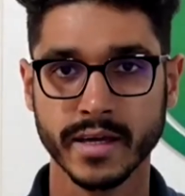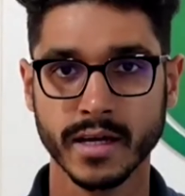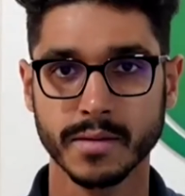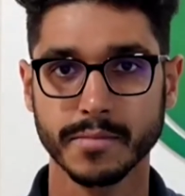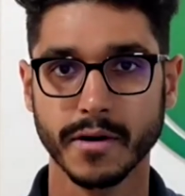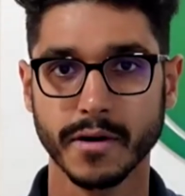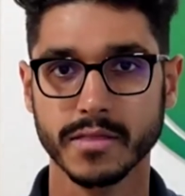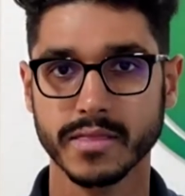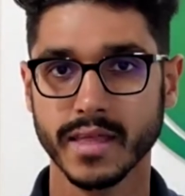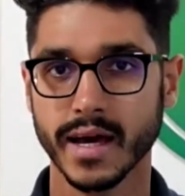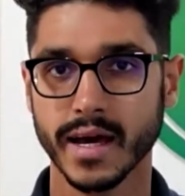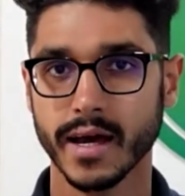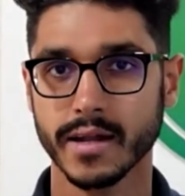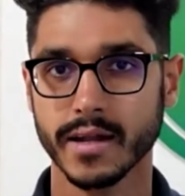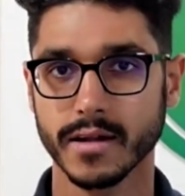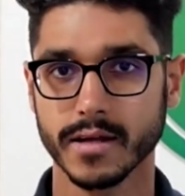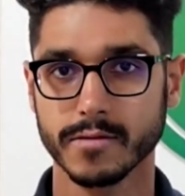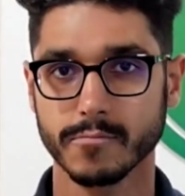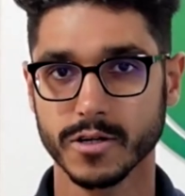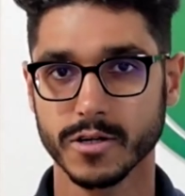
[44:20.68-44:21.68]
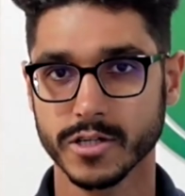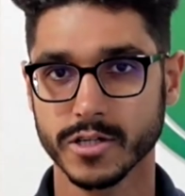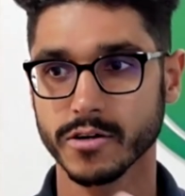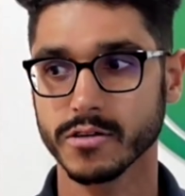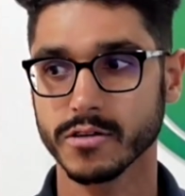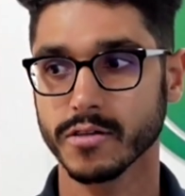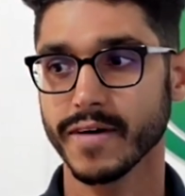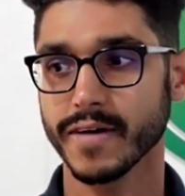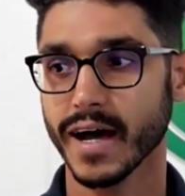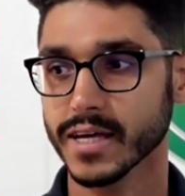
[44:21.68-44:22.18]
about that return to
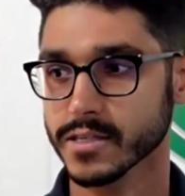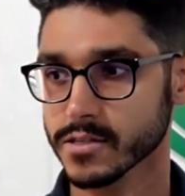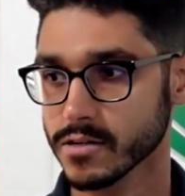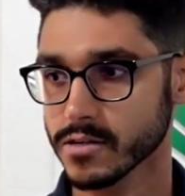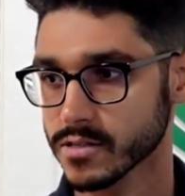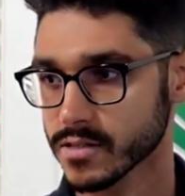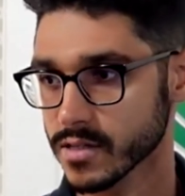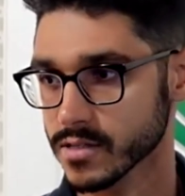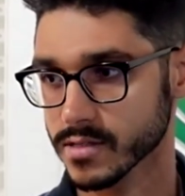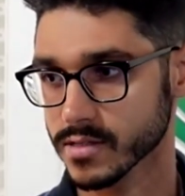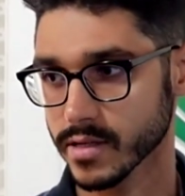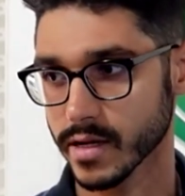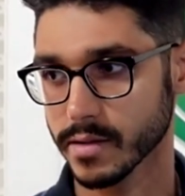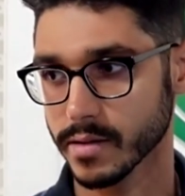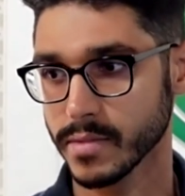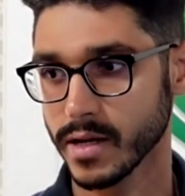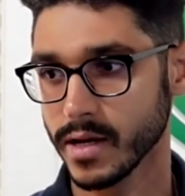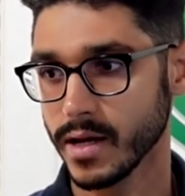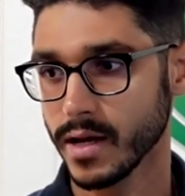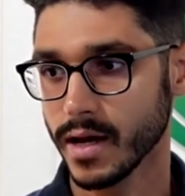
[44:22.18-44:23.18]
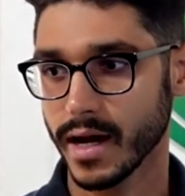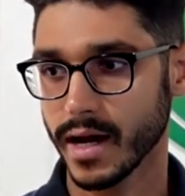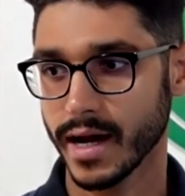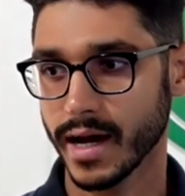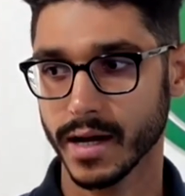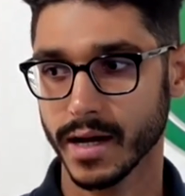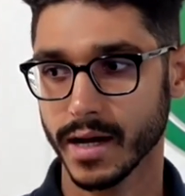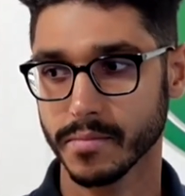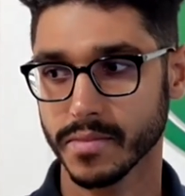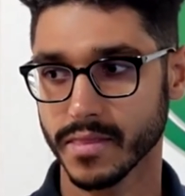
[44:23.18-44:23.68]
the vascular system,
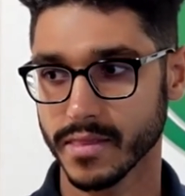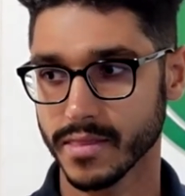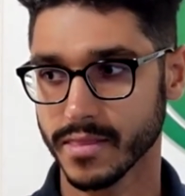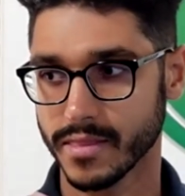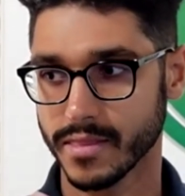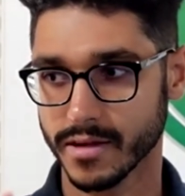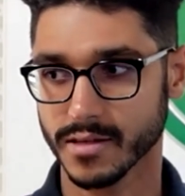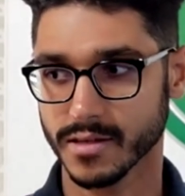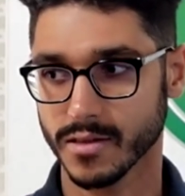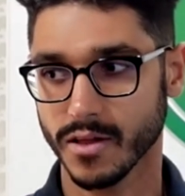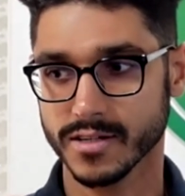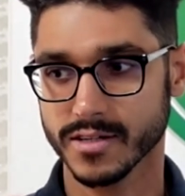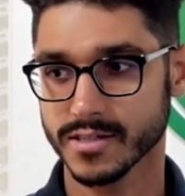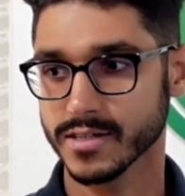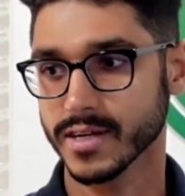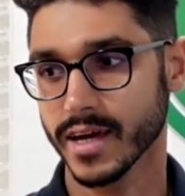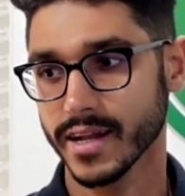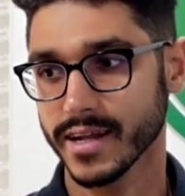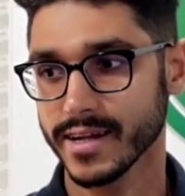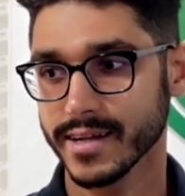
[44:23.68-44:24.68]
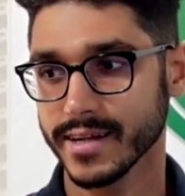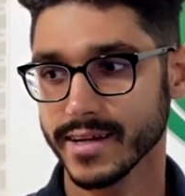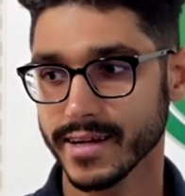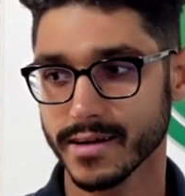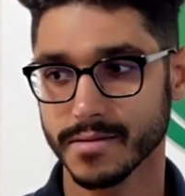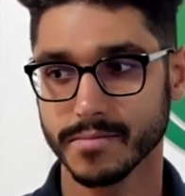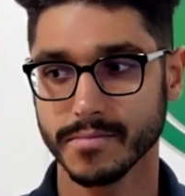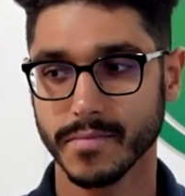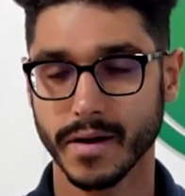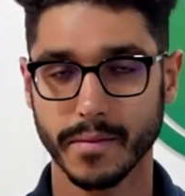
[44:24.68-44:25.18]
there's a lot to get in
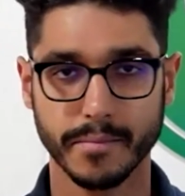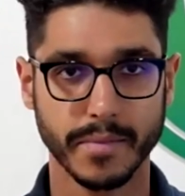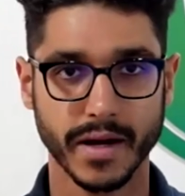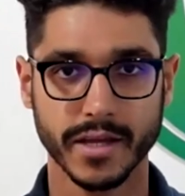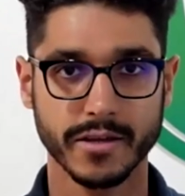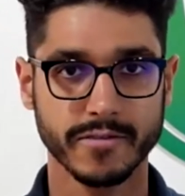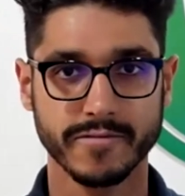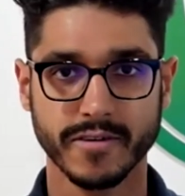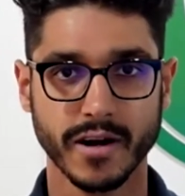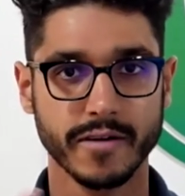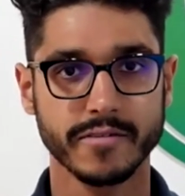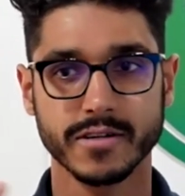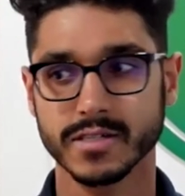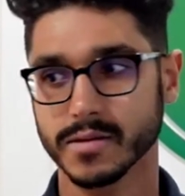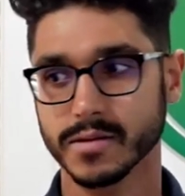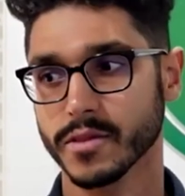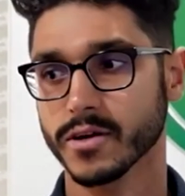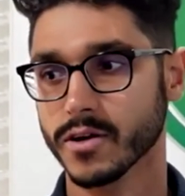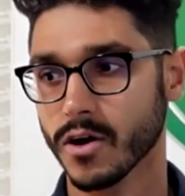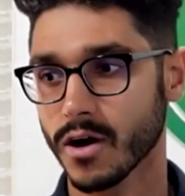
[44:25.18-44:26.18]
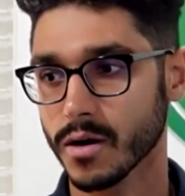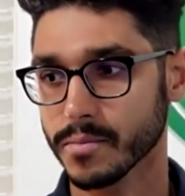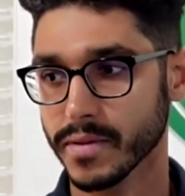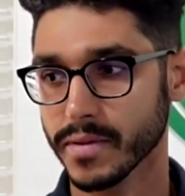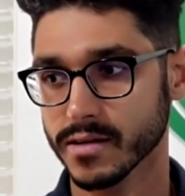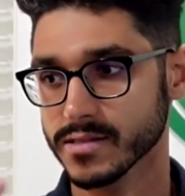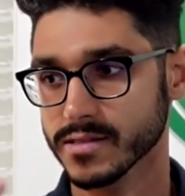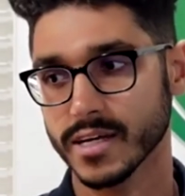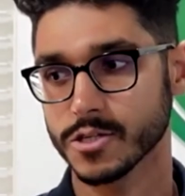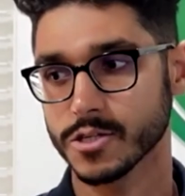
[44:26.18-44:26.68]
here, but you've covered some of the
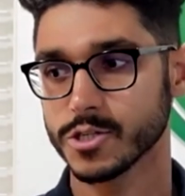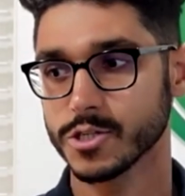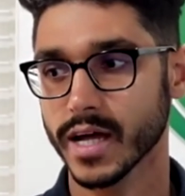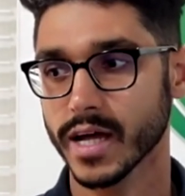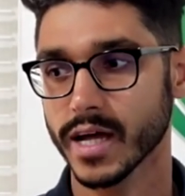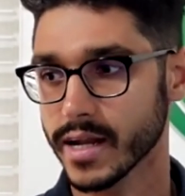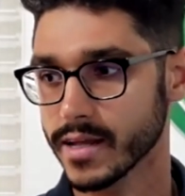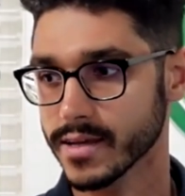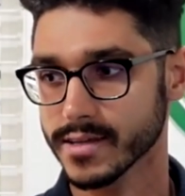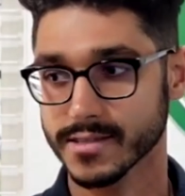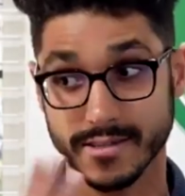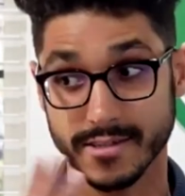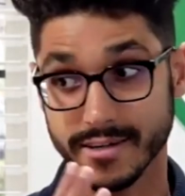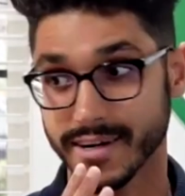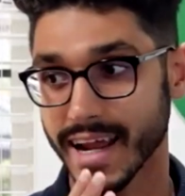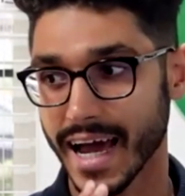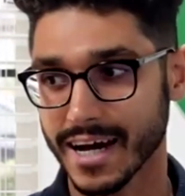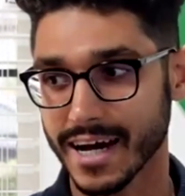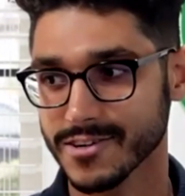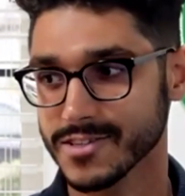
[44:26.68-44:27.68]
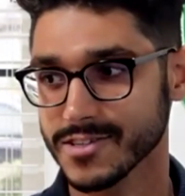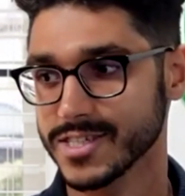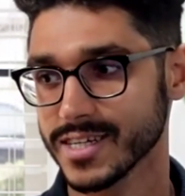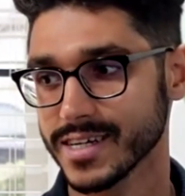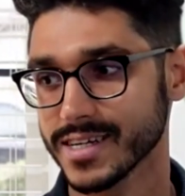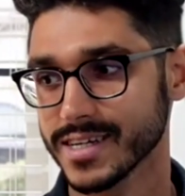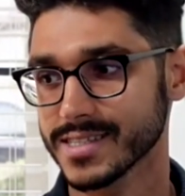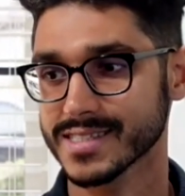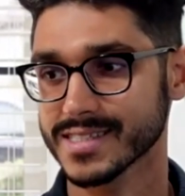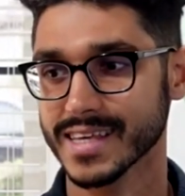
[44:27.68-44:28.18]
compounds, the estrogenics, certain
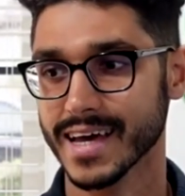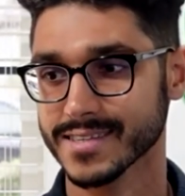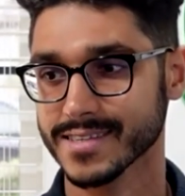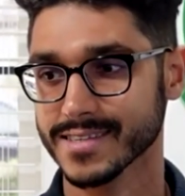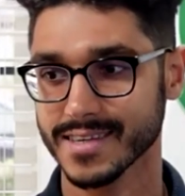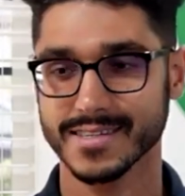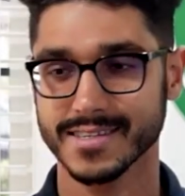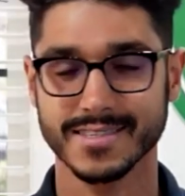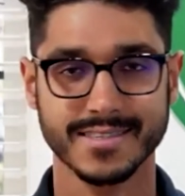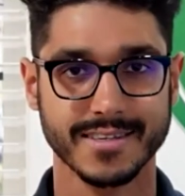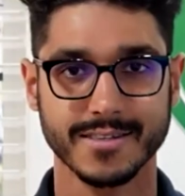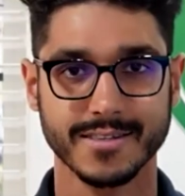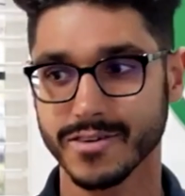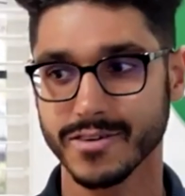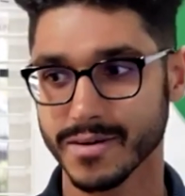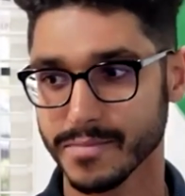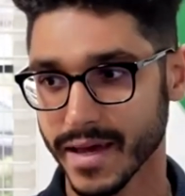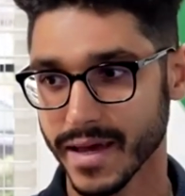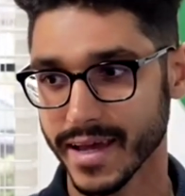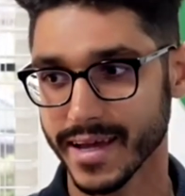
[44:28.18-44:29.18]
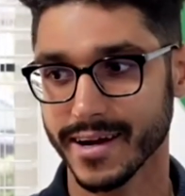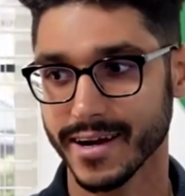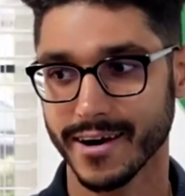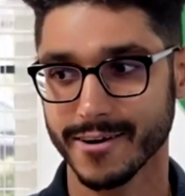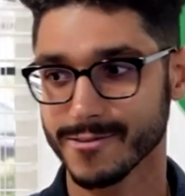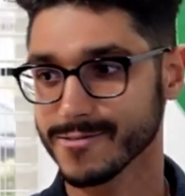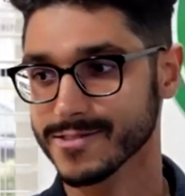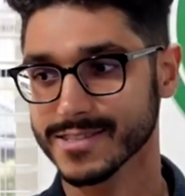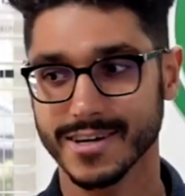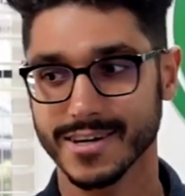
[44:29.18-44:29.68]
halogens, excess glutamate, our
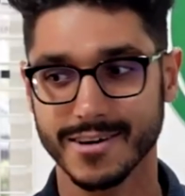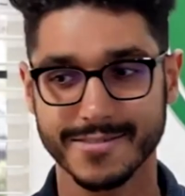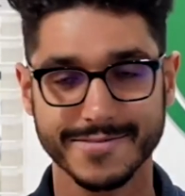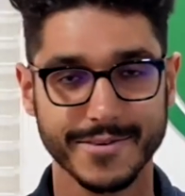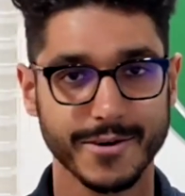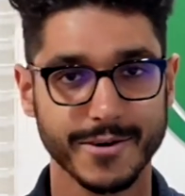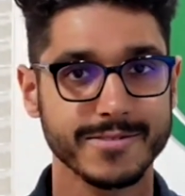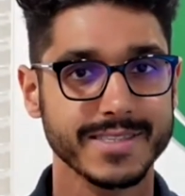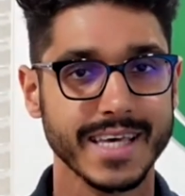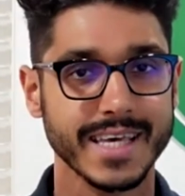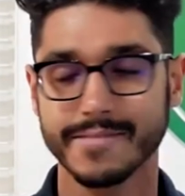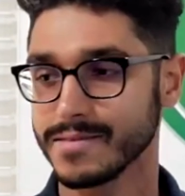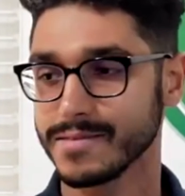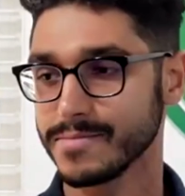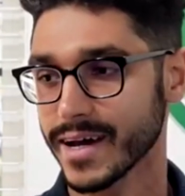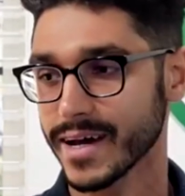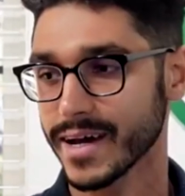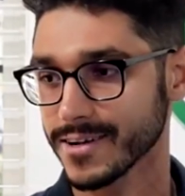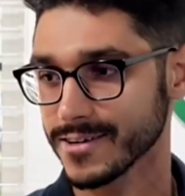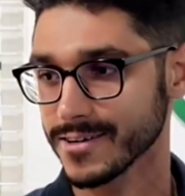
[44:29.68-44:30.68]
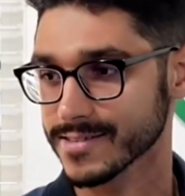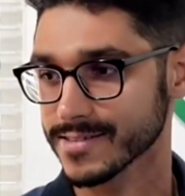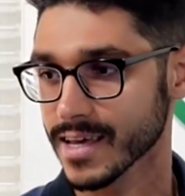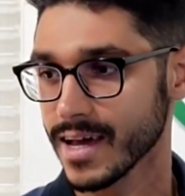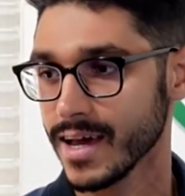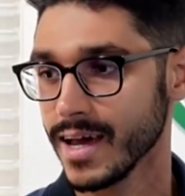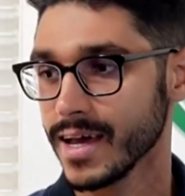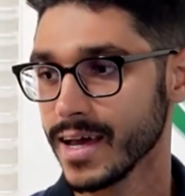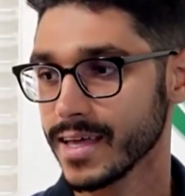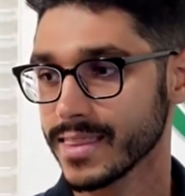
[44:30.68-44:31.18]
own cell phones, heavy metals
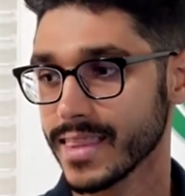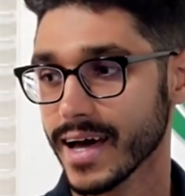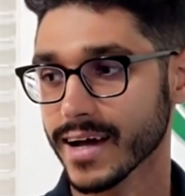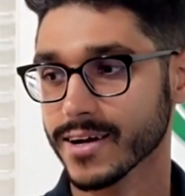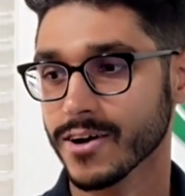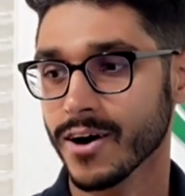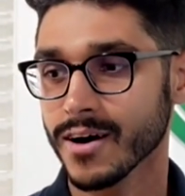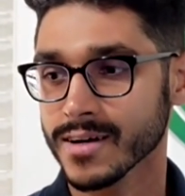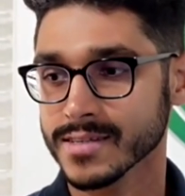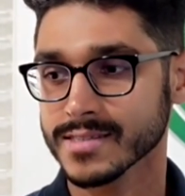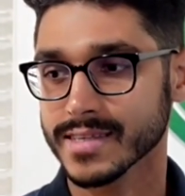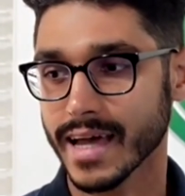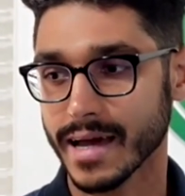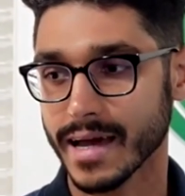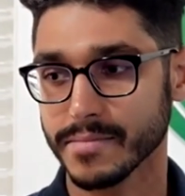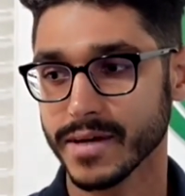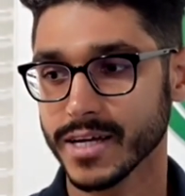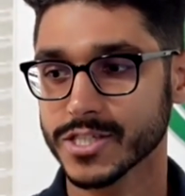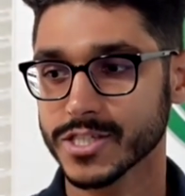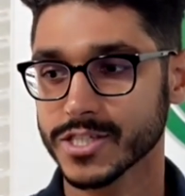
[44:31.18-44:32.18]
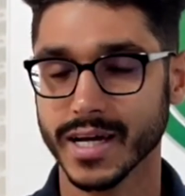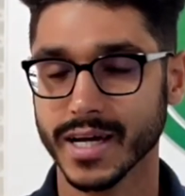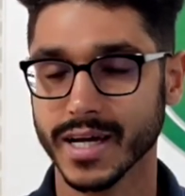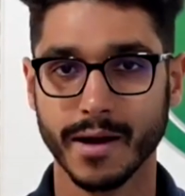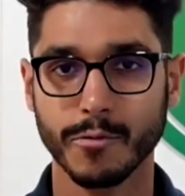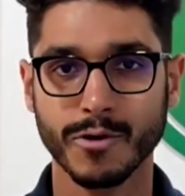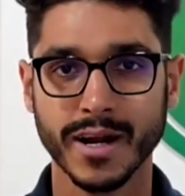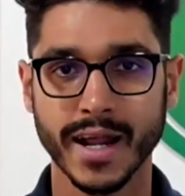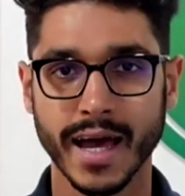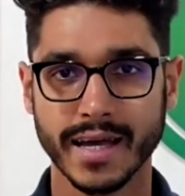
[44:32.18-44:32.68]
that cause damage. I
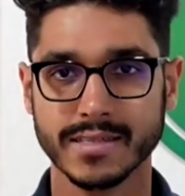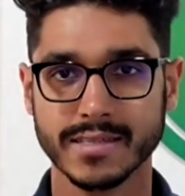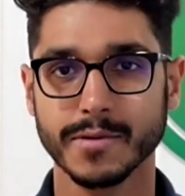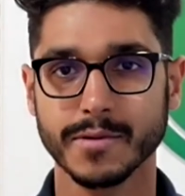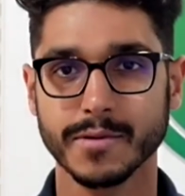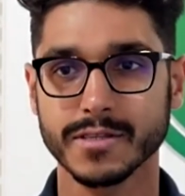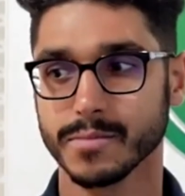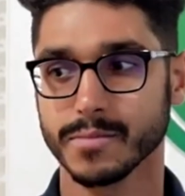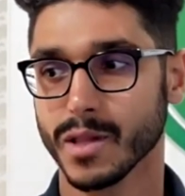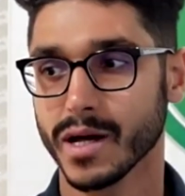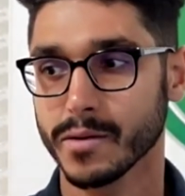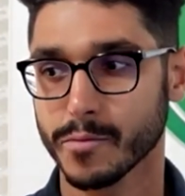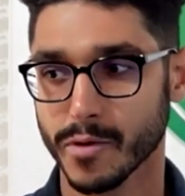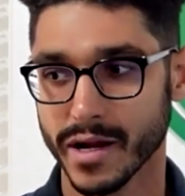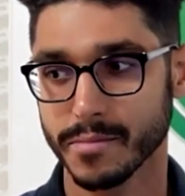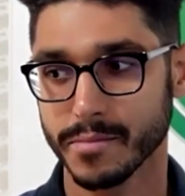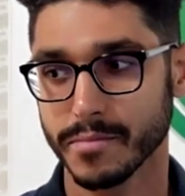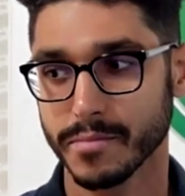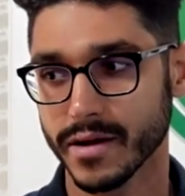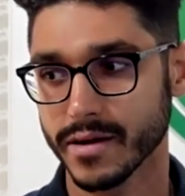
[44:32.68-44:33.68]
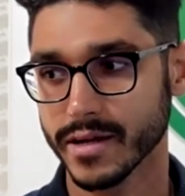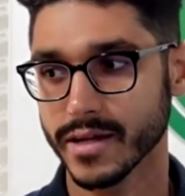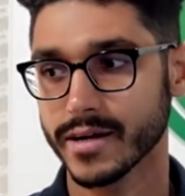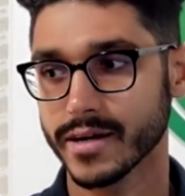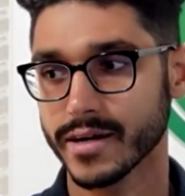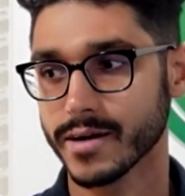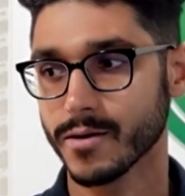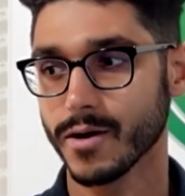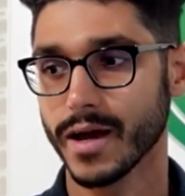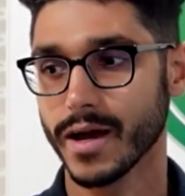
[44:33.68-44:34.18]
want to ask about the blood-brain
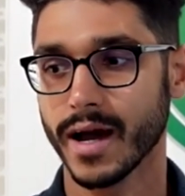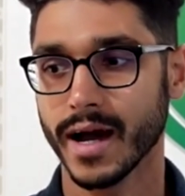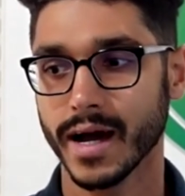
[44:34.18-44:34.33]
barrier.